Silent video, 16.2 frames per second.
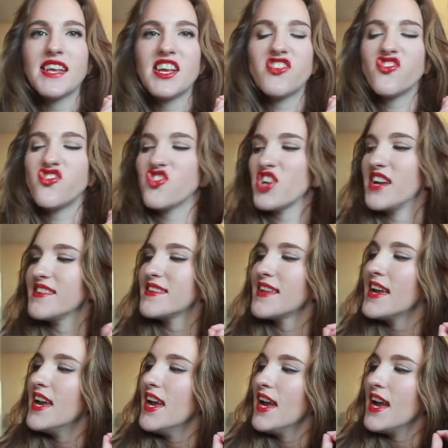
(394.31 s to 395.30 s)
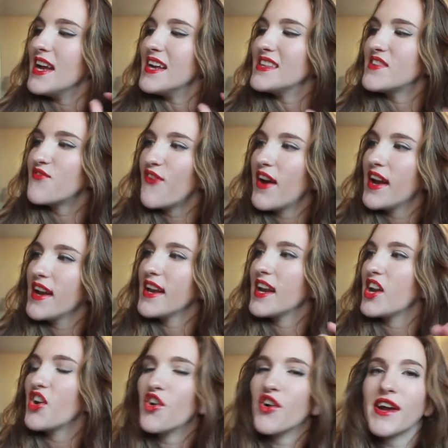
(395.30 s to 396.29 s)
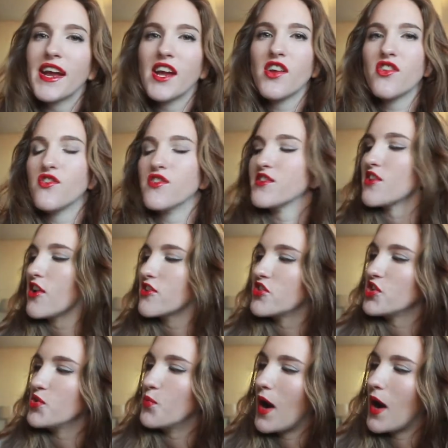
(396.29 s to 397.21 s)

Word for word: It's just it's fun and it'll get you the results you